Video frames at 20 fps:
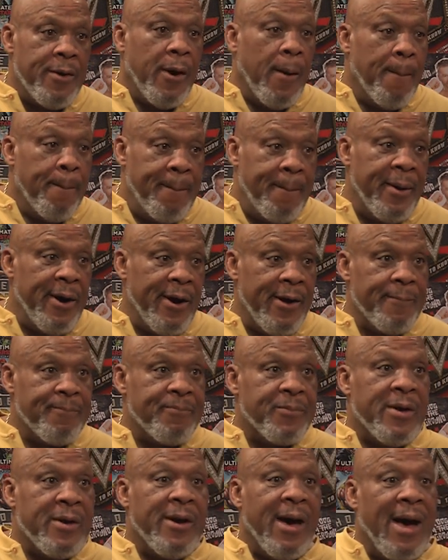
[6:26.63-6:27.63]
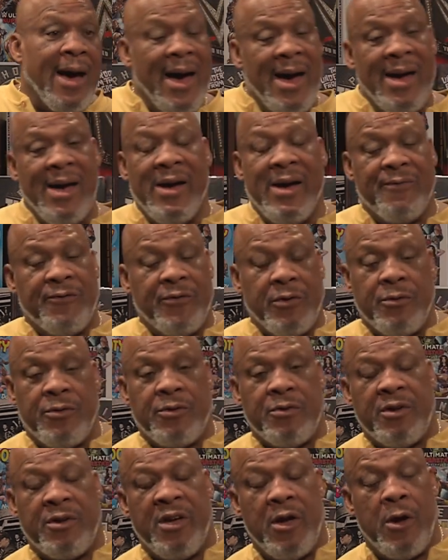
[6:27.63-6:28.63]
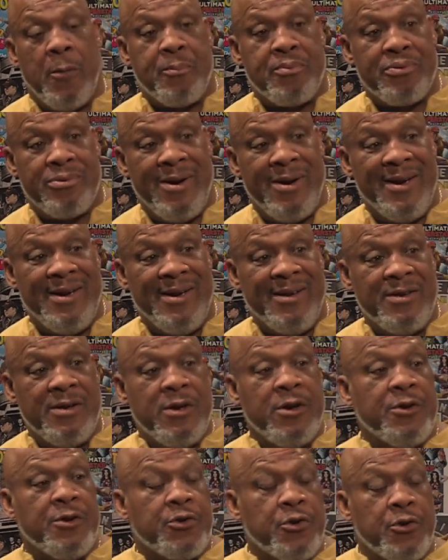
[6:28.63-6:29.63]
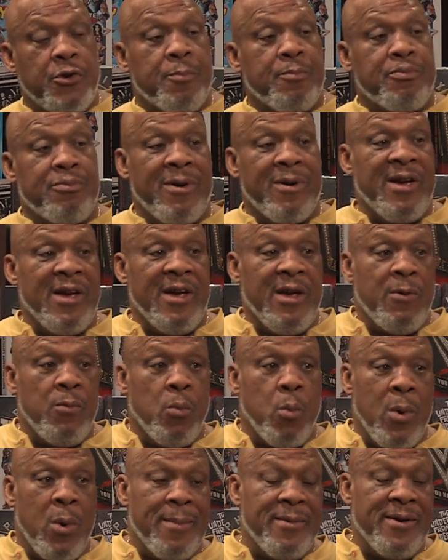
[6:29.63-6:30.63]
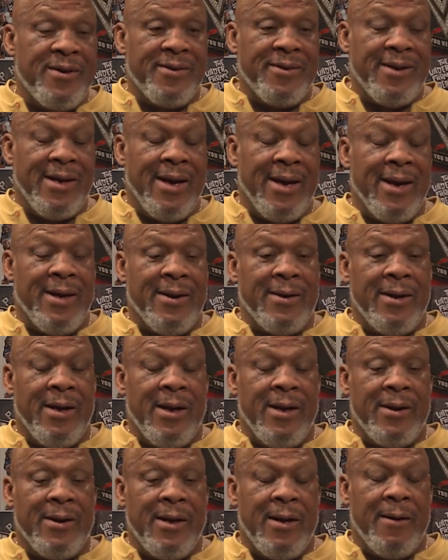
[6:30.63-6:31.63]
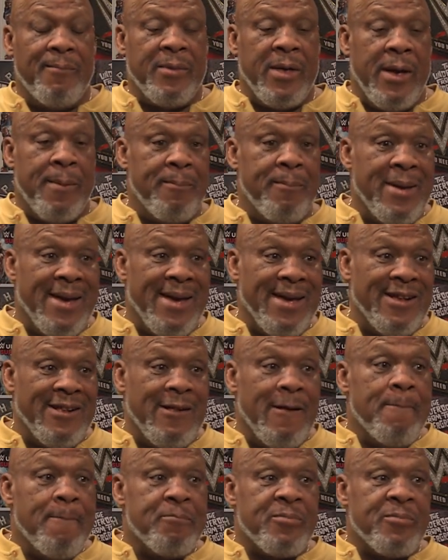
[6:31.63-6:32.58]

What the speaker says: but I have to give praise to the brave women and men